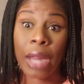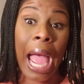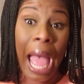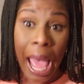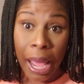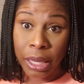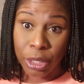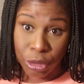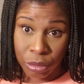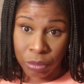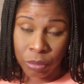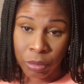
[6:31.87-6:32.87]
I
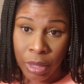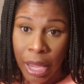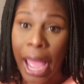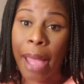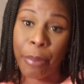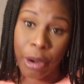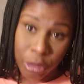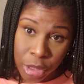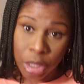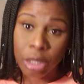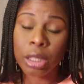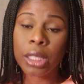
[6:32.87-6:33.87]
do. I
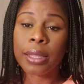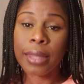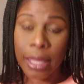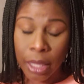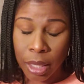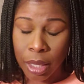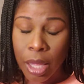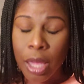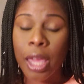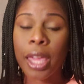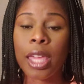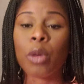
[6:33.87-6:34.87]
personally think
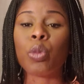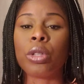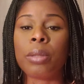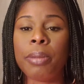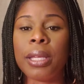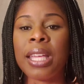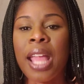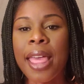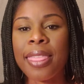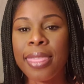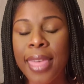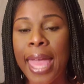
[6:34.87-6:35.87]
it would be
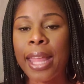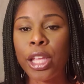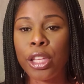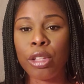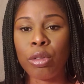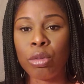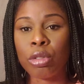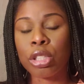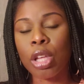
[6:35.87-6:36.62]
that huge.